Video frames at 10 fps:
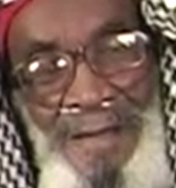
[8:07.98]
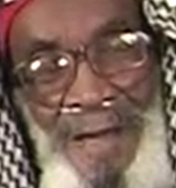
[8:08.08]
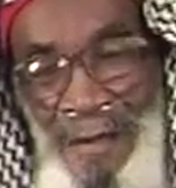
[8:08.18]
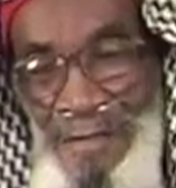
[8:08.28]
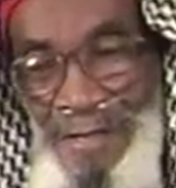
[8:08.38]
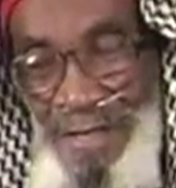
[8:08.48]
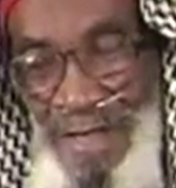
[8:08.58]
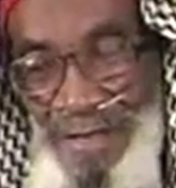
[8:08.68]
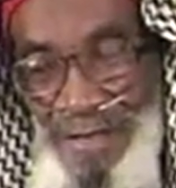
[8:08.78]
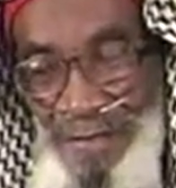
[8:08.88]
I would have
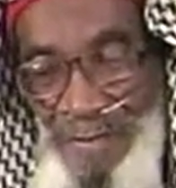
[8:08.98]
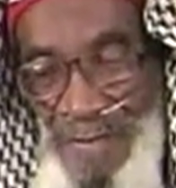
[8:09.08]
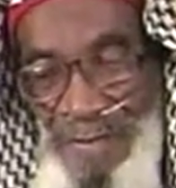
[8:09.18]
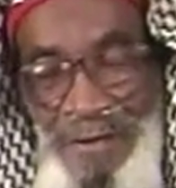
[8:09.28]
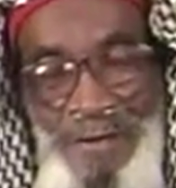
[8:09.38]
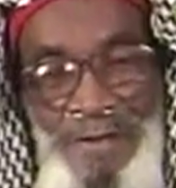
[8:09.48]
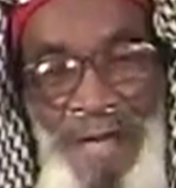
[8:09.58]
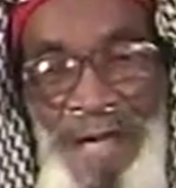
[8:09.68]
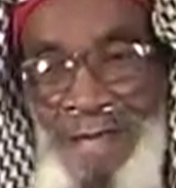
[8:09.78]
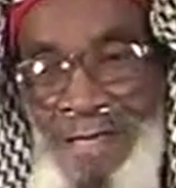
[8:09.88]
got some. You
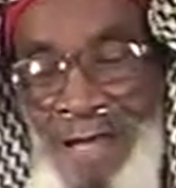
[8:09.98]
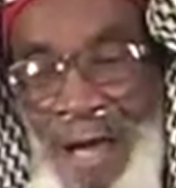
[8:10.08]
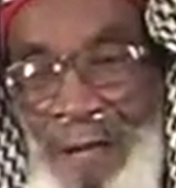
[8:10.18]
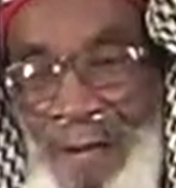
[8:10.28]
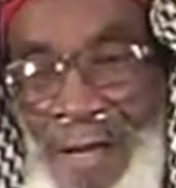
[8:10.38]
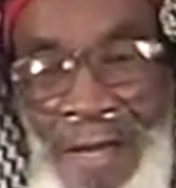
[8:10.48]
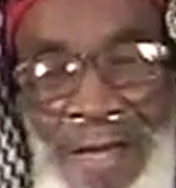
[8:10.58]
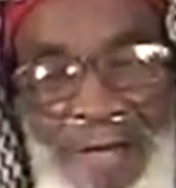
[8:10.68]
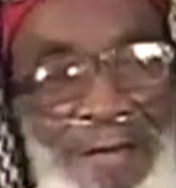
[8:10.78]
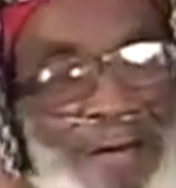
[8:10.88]

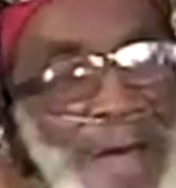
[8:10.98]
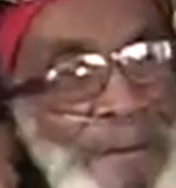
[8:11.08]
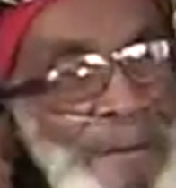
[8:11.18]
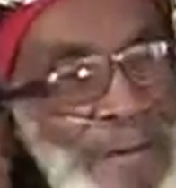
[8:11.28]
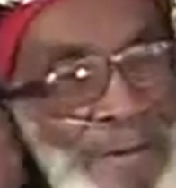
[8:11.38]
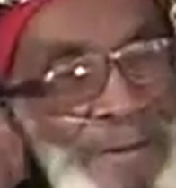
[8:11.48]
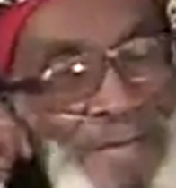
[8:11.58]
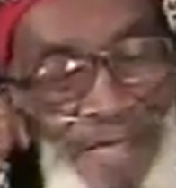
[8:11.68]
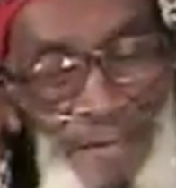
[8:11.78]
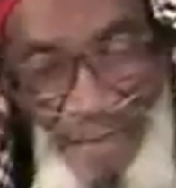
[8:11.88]
got people
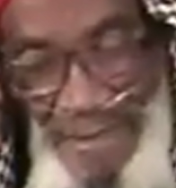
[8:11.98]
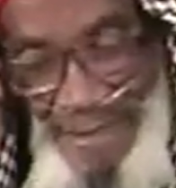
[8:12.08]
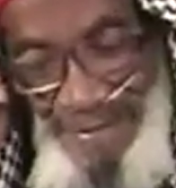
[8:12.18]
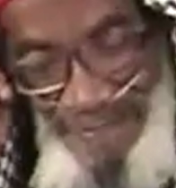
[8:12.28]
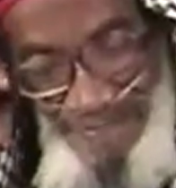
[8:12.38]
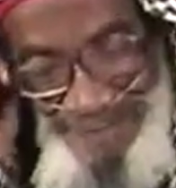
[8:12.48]
that spend.